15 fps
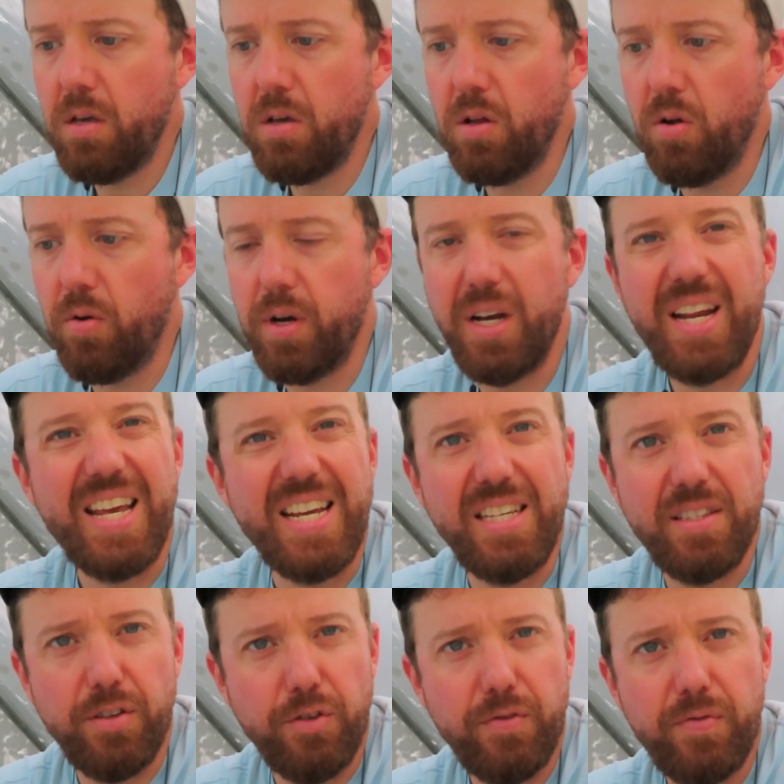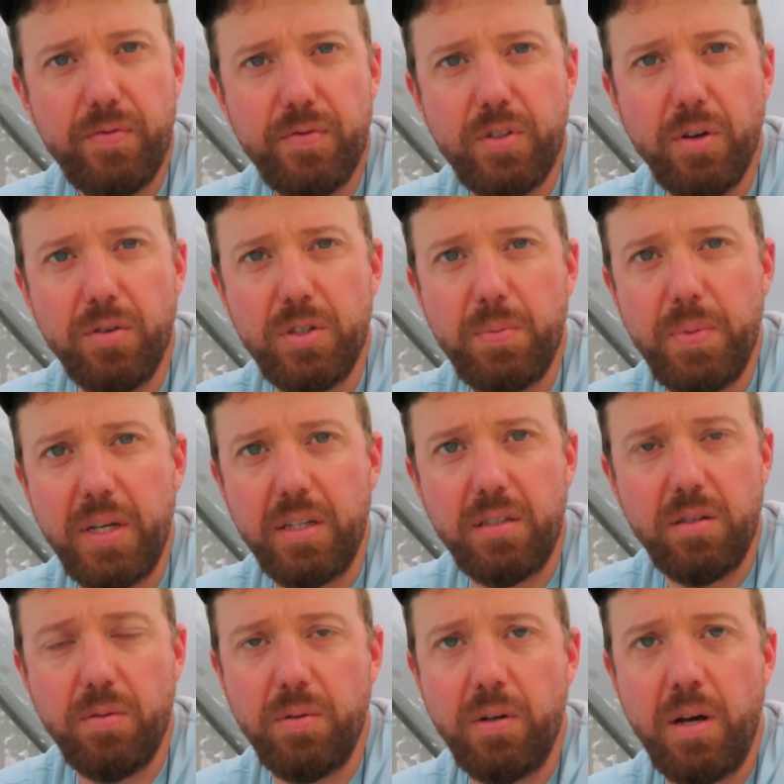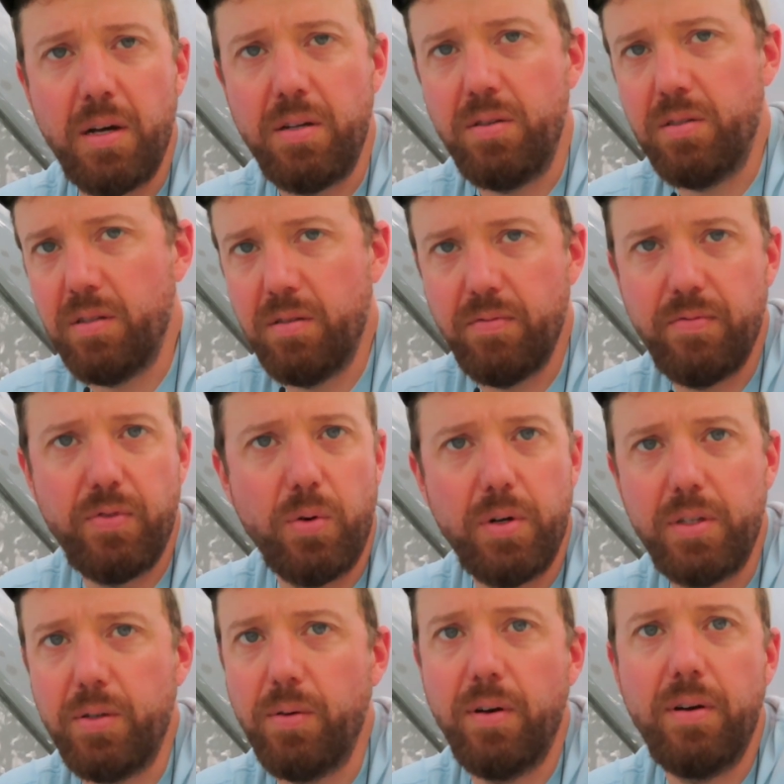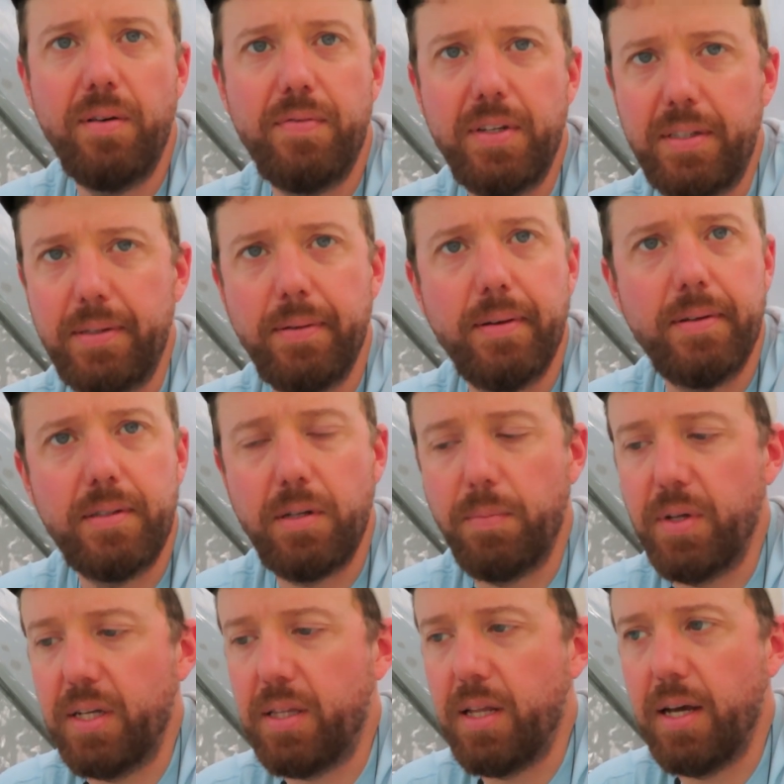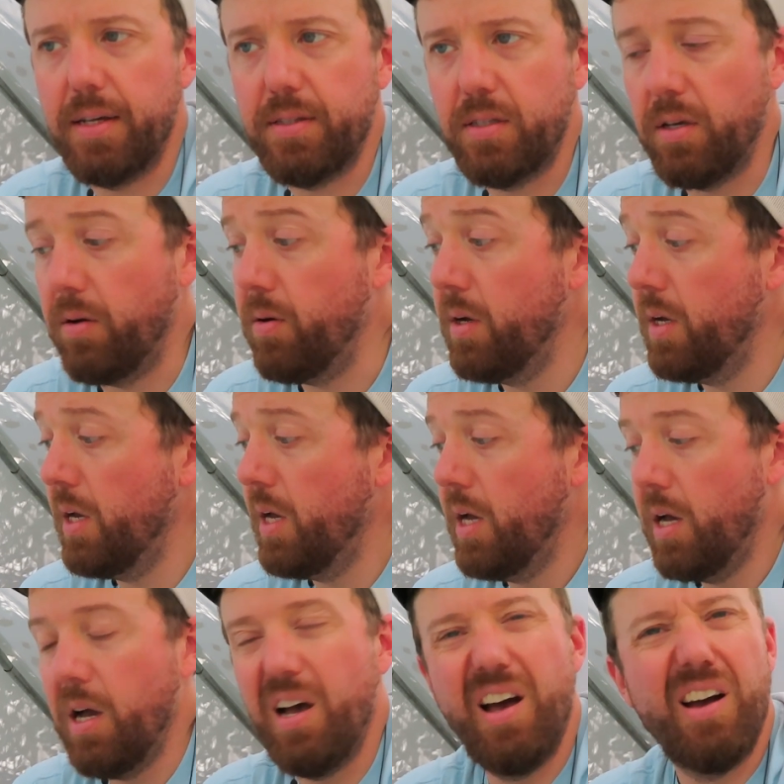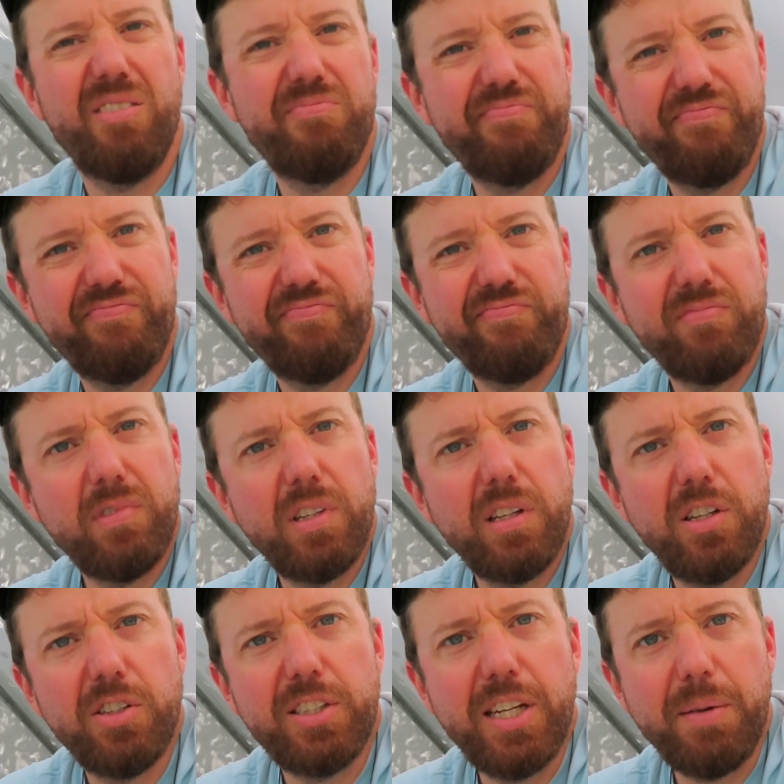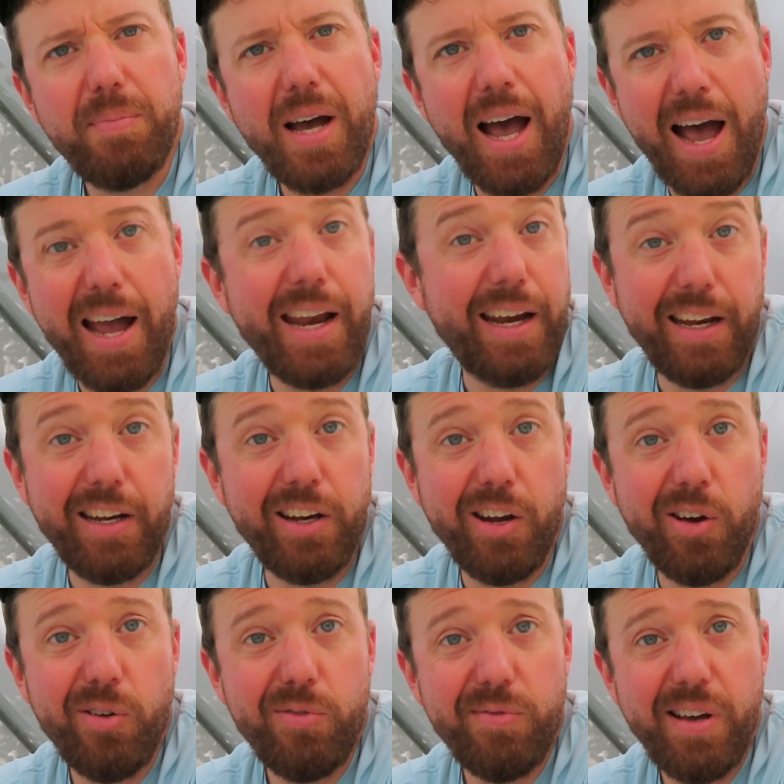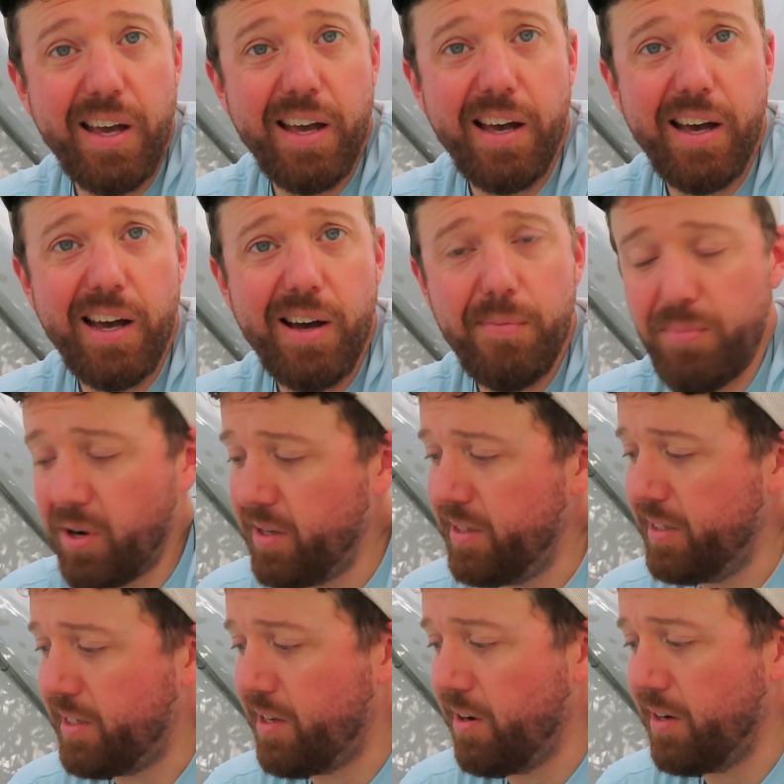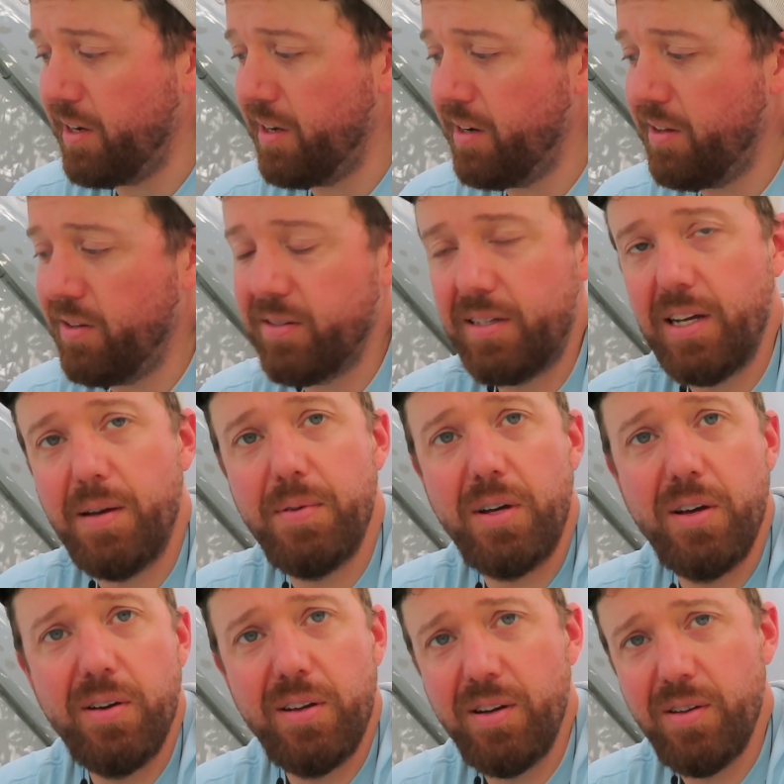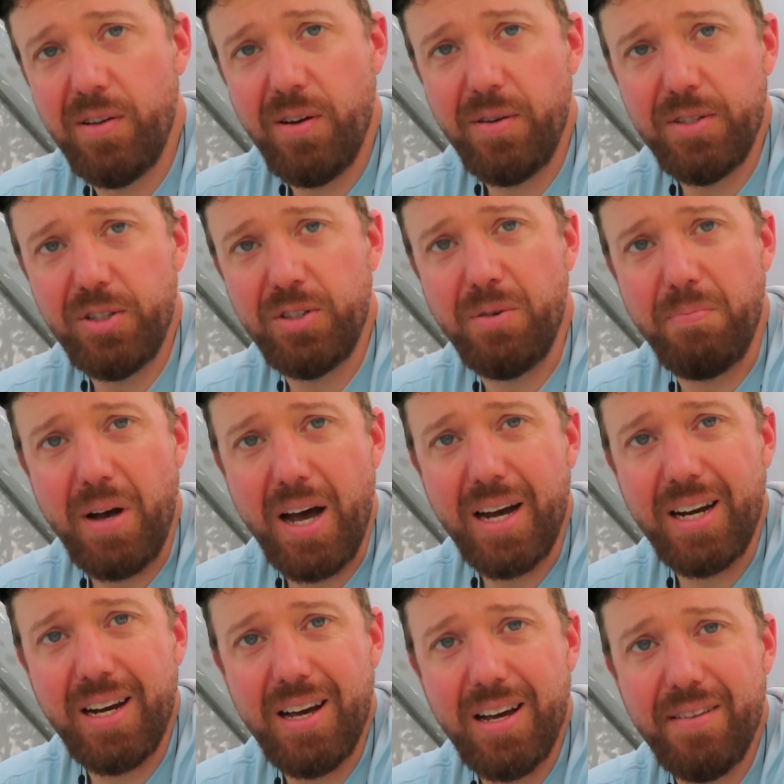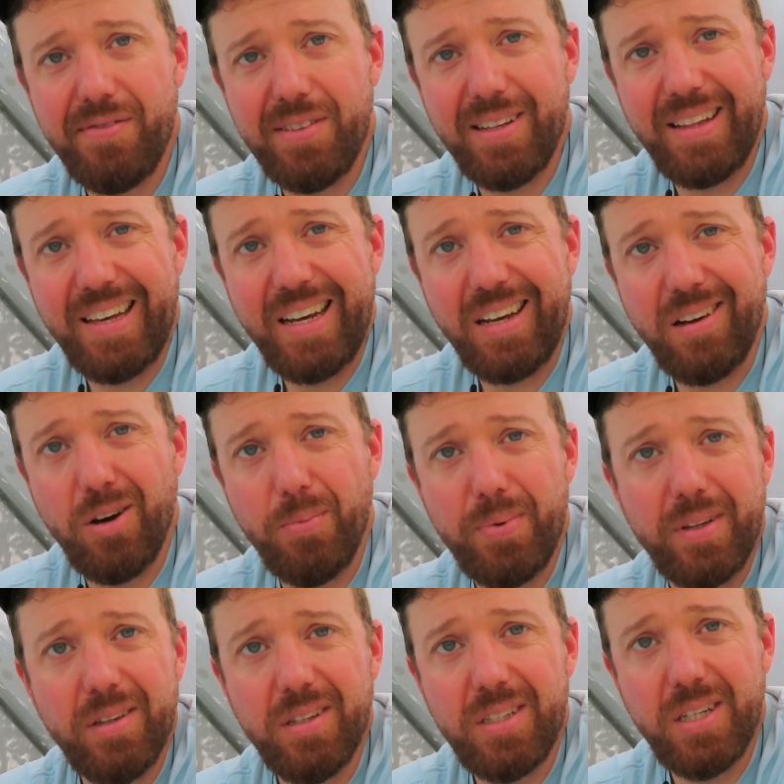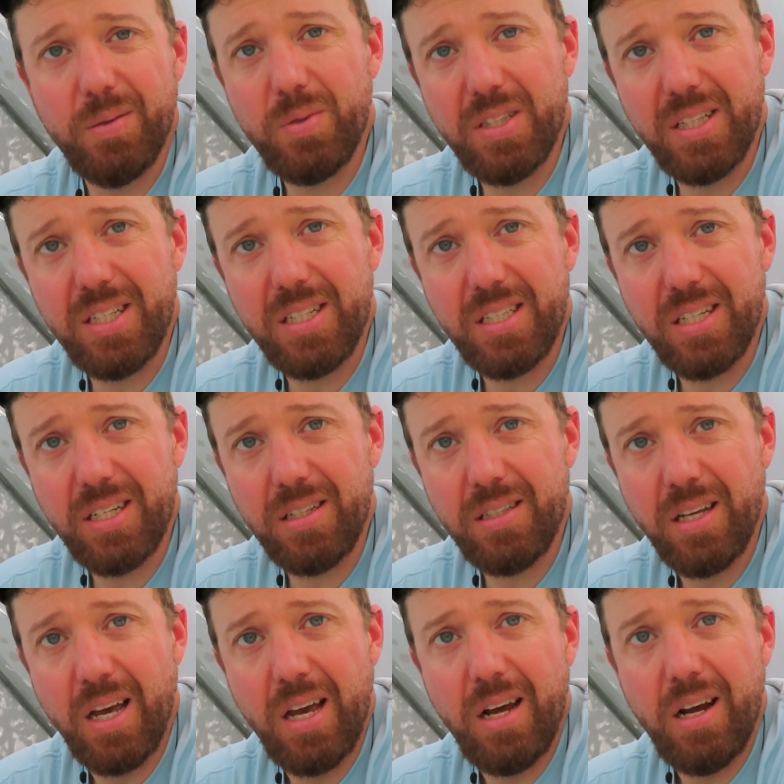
you know, an adhesive, so to speak, so we're not using 4200, 5200, something like that. So little tip I didn't know, bought this caulking gun a long time ago. You know, you're always using a pocket knife to like open the tips of these things.